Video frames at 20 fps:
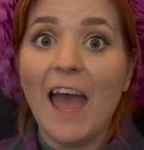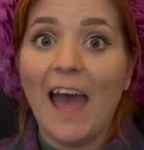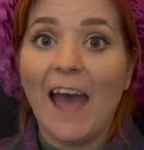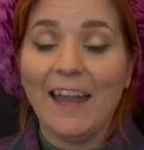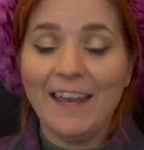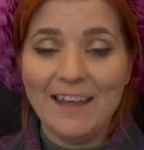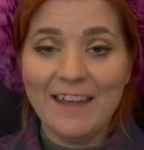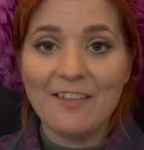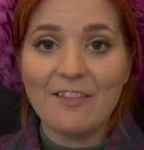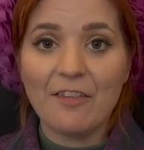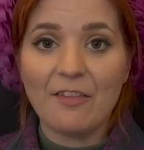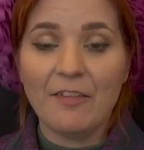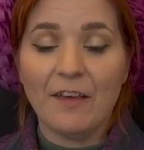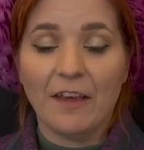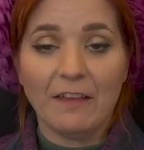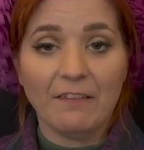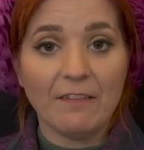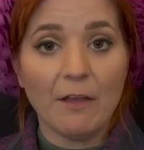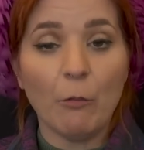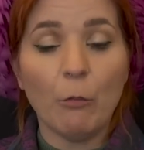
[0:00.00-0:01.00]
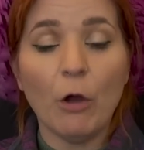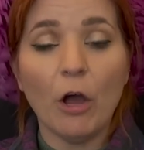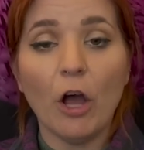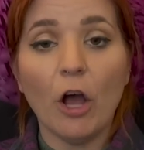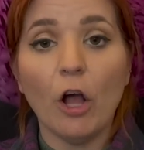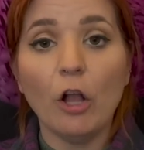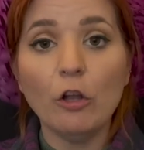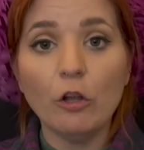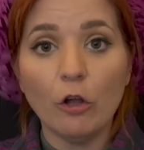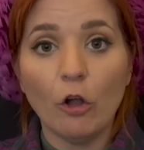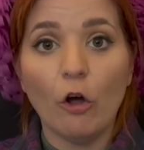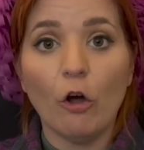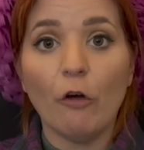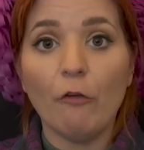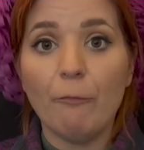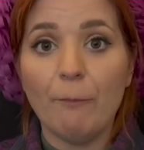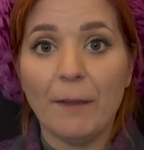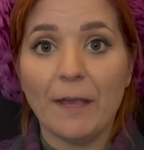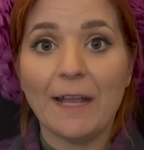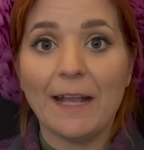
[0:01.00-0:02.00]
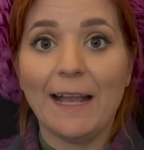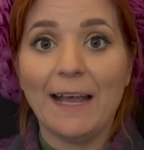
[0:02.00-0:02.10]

And here's the thing, there were a lot of bigger